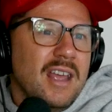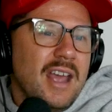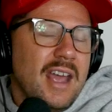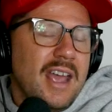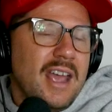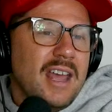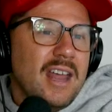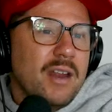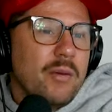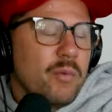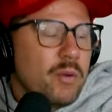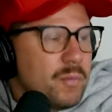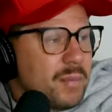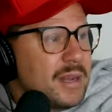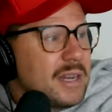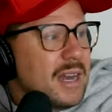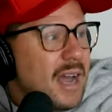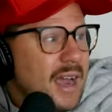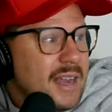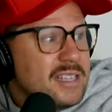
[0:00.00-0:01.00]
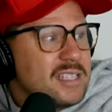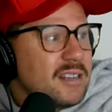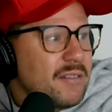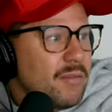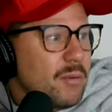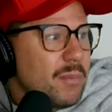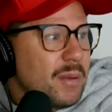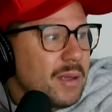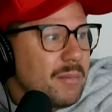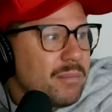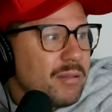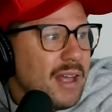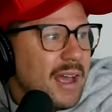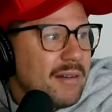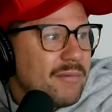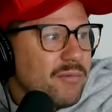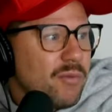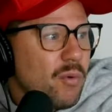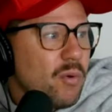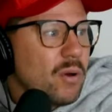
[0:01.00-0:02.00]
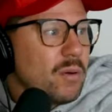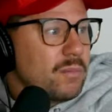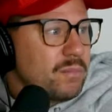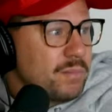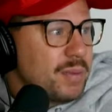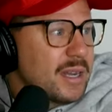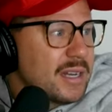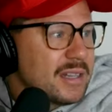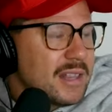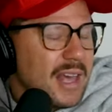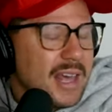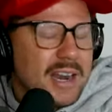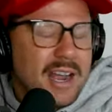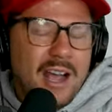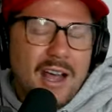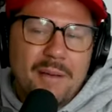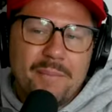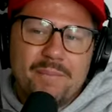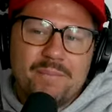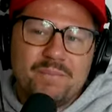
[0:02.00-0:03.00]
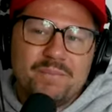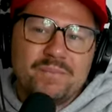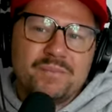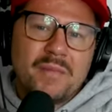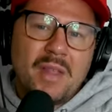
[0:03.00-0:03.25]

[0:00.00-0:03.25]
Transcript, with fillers: and it would be nice if a big platform picked that up.